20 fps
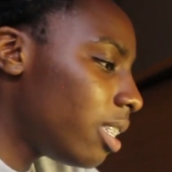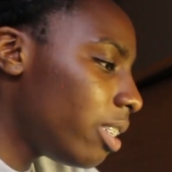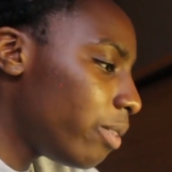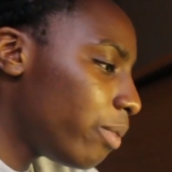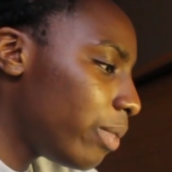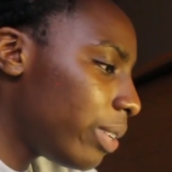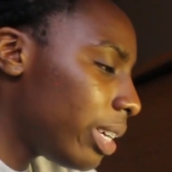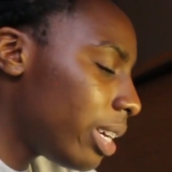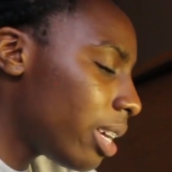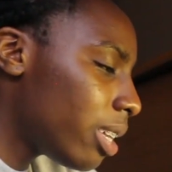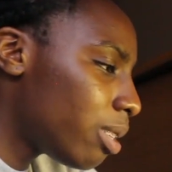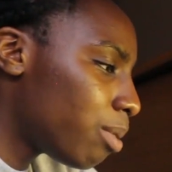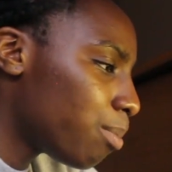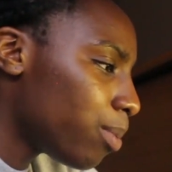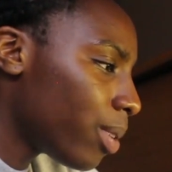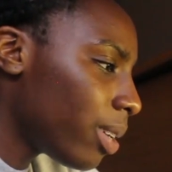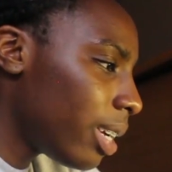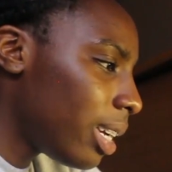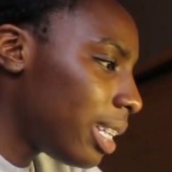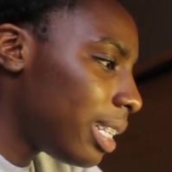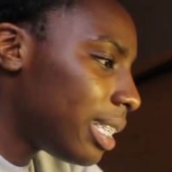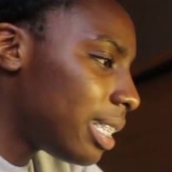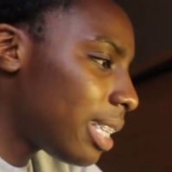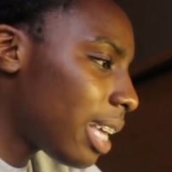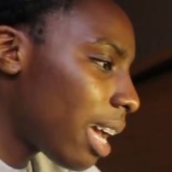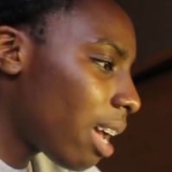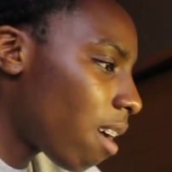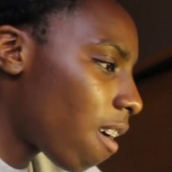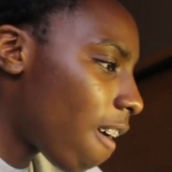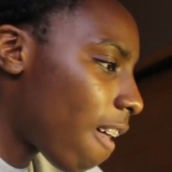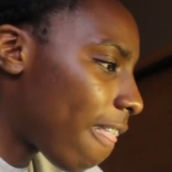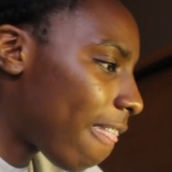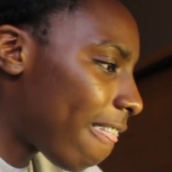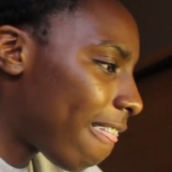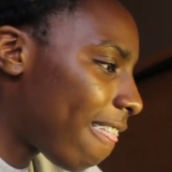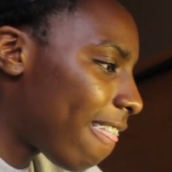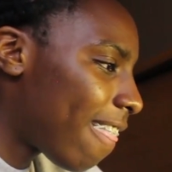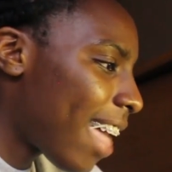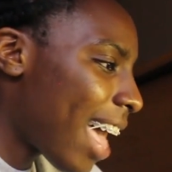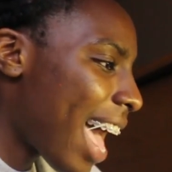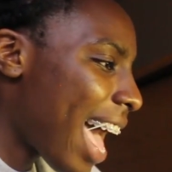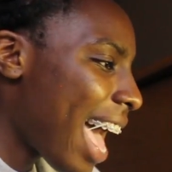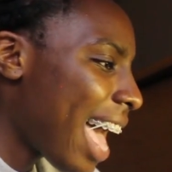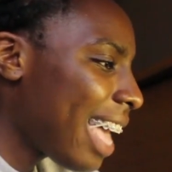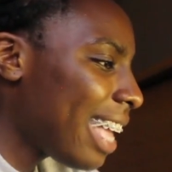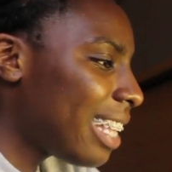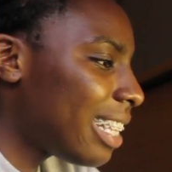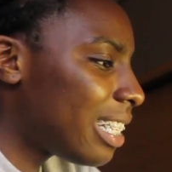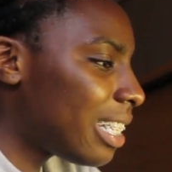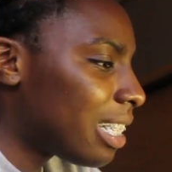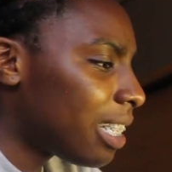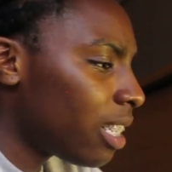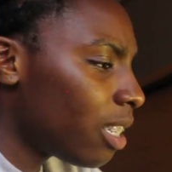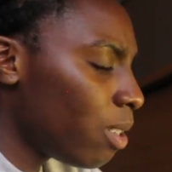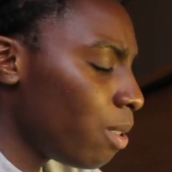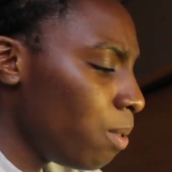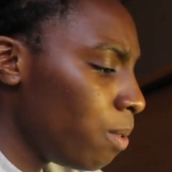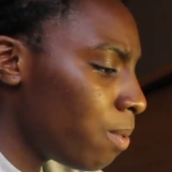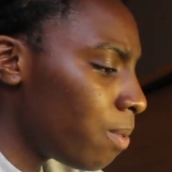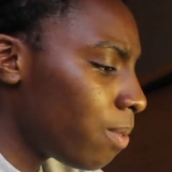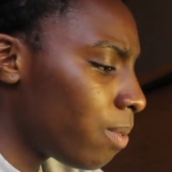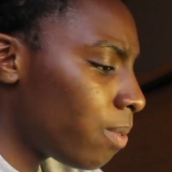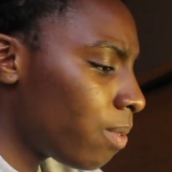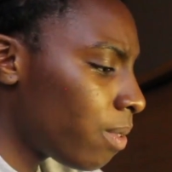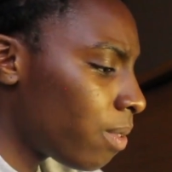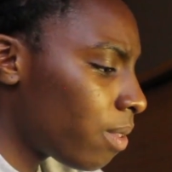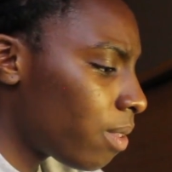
see if we can get some more insight on that. Ooh.